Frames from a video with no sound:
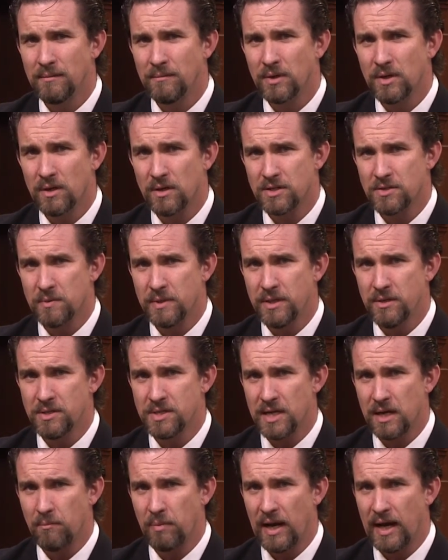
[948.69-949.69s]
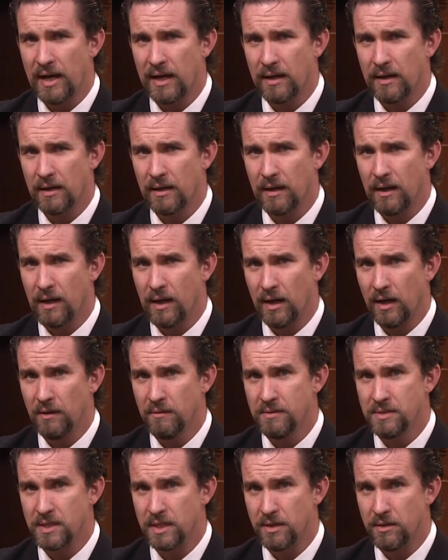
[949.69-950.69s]
Because when you said black
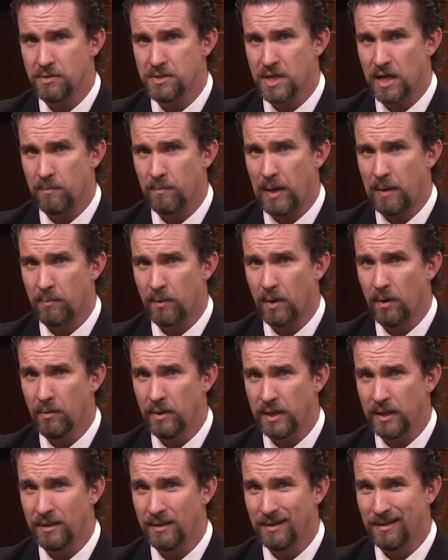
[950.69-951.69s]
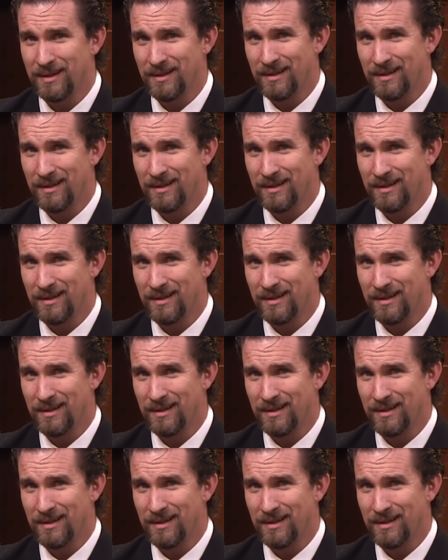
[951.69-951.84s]
olives and you said pepperoni,